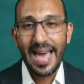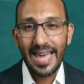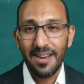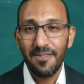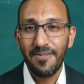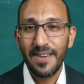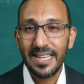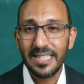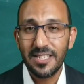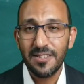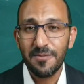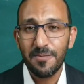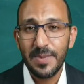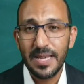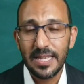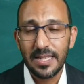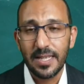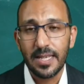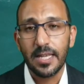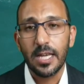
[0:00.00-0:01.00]
An effective
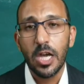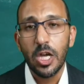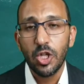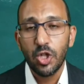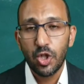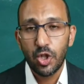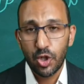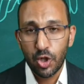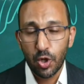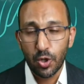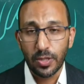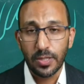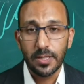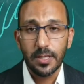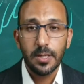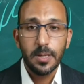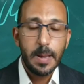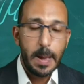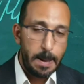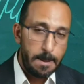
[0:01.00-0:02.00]
meeting should
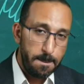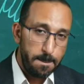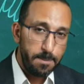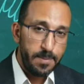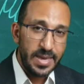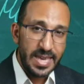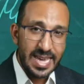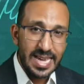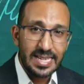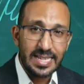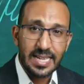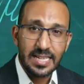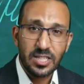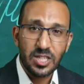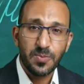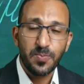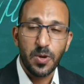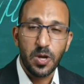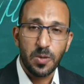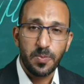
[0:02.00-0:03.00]
meet its
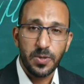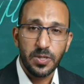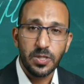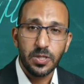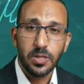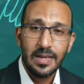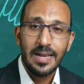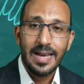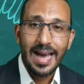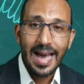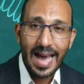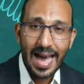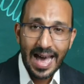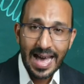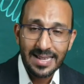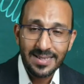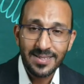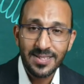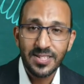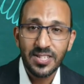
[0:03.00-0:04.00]
purpose
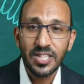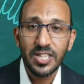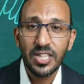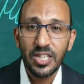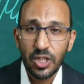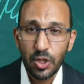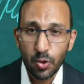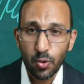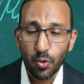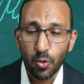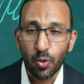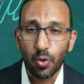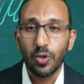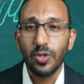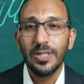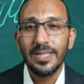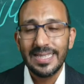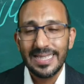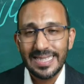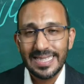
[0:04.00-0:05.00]
and secure
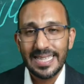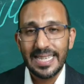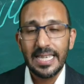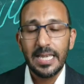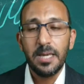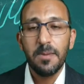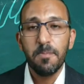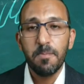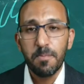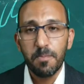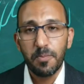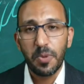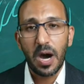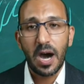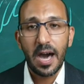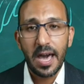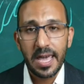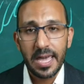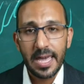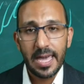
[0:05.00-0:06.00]
team
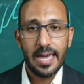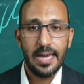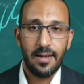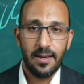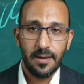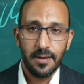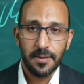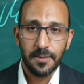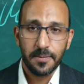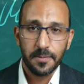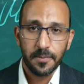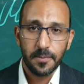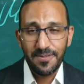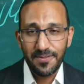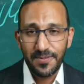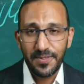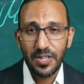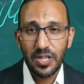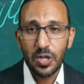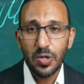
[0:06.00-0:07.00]
buy-in.
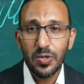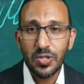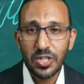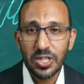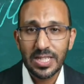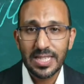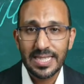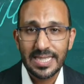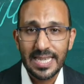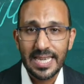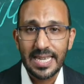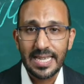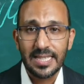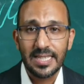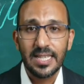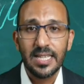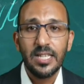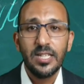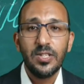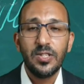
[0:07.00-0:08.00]
Few
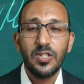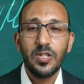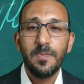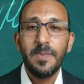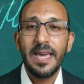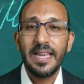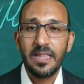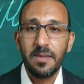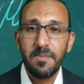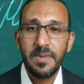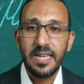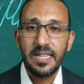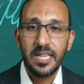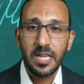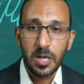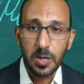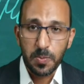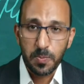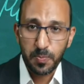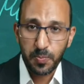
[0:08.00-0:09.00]
succeed to make the
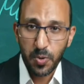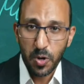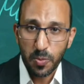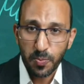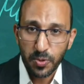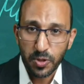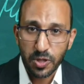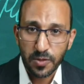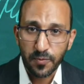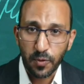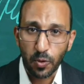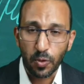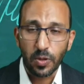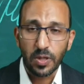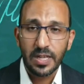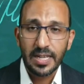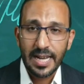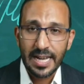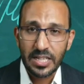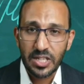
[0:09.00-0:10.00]
meeting purposeful,
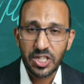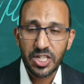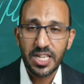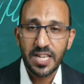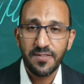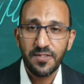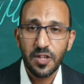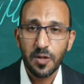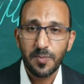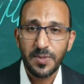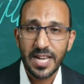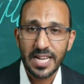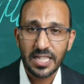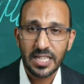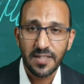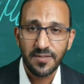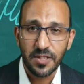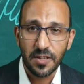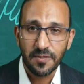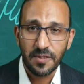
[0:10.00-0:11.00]
achieve the
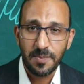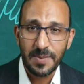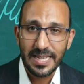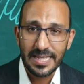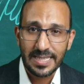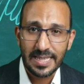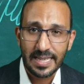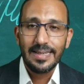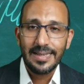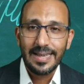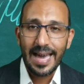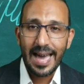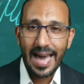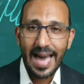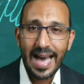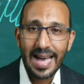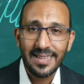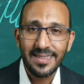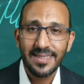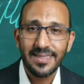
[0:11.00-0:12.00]
objectives of the meeting,
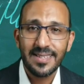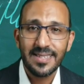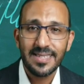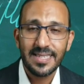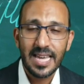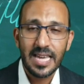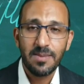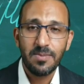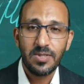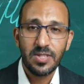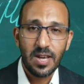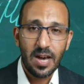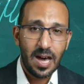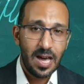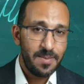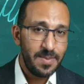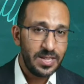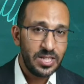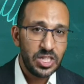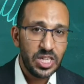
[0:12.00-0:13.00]
and at the same
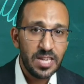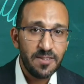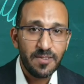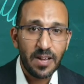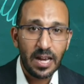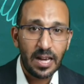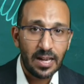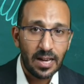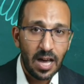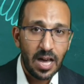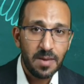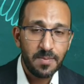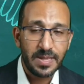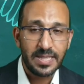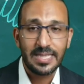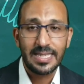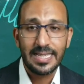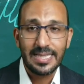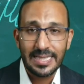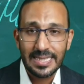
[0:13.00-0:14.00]
time achieve
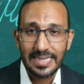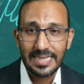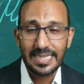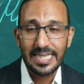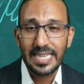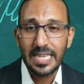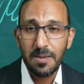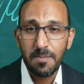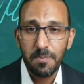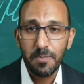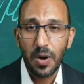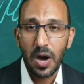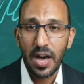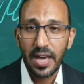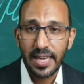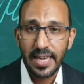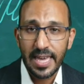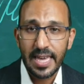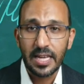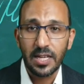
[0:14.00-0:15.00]
alignment and team
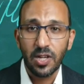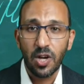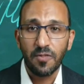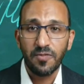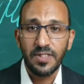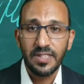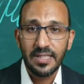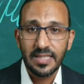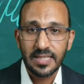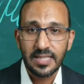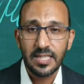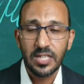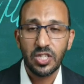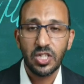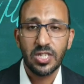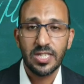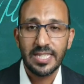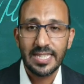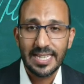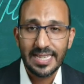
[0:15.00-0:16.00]
buy-in of the
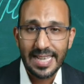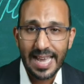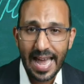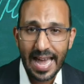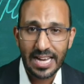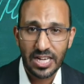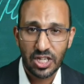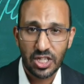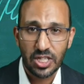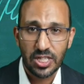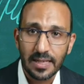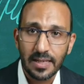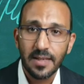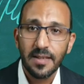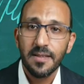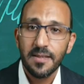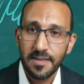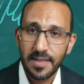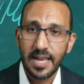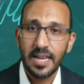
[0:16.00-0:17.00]
decisions and the actions,
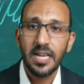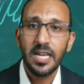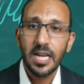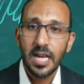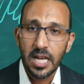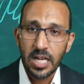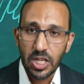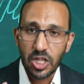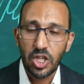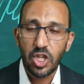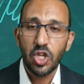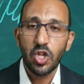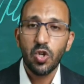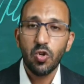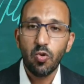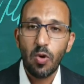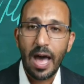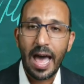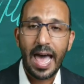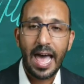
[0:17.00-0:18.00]
then
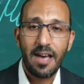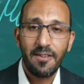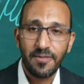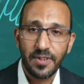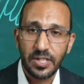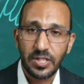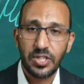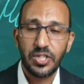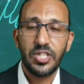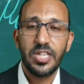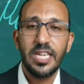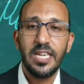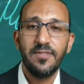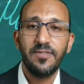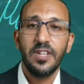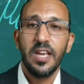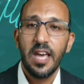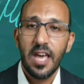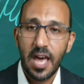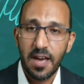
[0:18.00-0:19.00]
you have
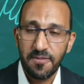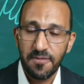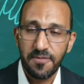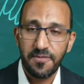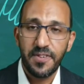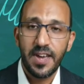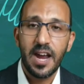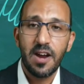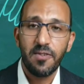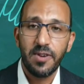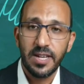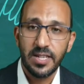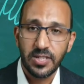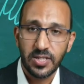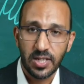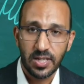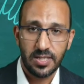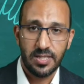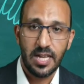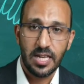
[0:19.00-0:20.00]
achieved a very
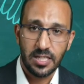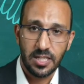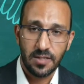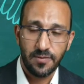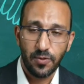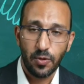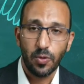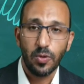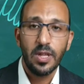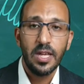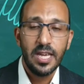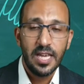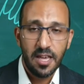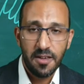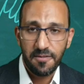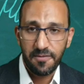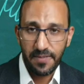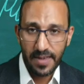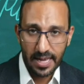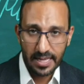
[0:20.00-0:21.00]
successful,
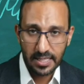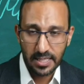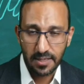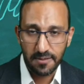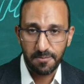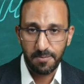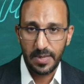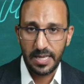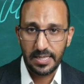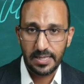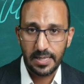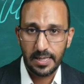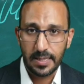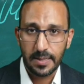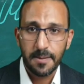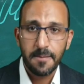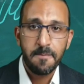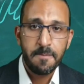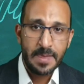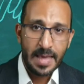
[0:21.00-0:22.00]
effective meeting.
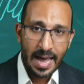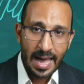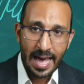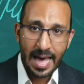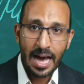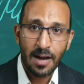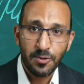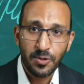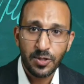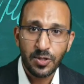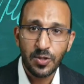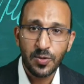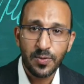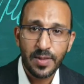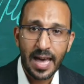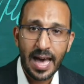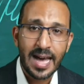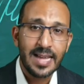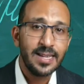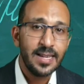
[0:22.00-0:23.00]
How to do
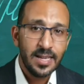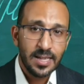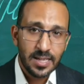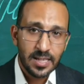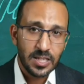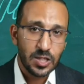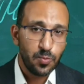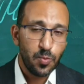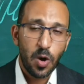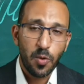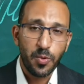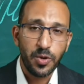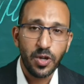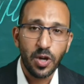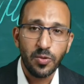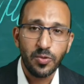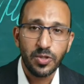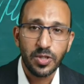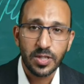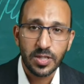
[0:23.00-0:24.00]
that is what we're
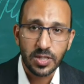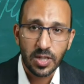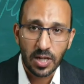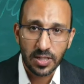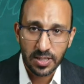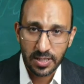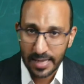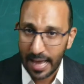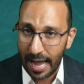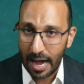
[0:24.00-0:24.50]
going to discuss